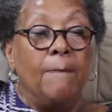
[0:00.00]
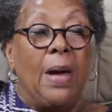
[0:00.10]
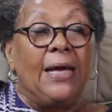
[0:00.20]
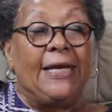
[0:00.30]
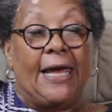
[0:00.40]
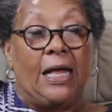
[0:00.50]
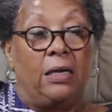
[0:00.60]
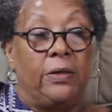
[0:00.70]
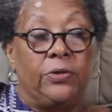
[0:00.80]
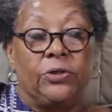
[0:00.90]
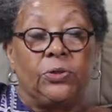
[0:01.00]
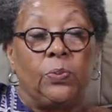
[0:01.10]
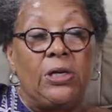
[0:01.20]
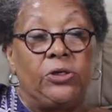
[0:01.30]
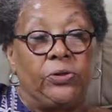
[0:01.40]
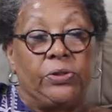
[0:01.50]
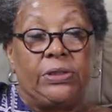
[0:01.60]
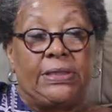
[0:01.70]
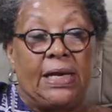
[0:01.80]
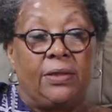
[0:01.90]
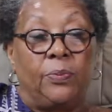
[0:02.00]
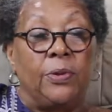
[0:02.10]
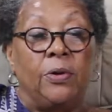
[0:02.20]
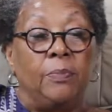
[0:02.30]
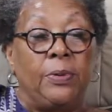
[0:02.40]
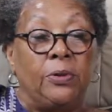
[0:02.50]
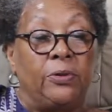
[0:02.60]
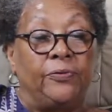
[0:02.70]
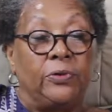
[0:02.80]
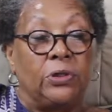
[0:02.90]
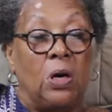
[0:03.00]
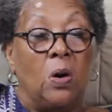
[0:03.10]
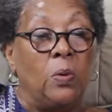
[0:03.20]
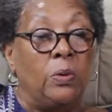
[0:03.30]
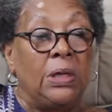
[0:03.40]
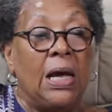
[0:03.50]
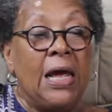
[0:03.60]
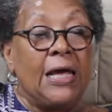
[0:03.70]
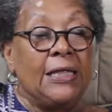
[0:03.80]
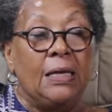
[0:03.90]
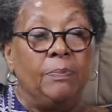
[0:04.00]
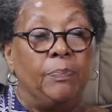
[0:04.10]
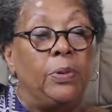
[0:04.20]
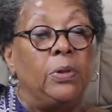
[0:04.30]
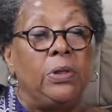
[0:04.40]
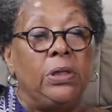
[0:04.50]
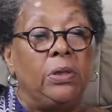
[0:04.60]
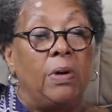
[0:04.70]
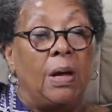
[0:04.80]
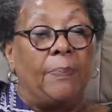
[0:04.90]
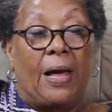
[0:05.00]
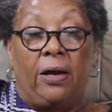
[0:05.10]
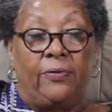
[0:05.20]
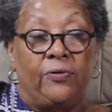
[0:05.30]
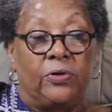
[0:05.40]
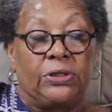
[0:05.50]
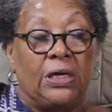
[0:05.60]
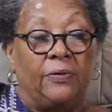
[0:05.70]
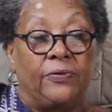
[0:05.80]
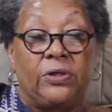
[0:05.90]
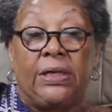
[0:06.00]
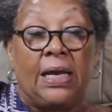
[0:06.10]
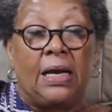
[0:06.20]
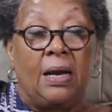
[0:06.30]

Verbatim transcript: My gal could sweet you to death with her beautiful tone, then pull you up out of yourself to get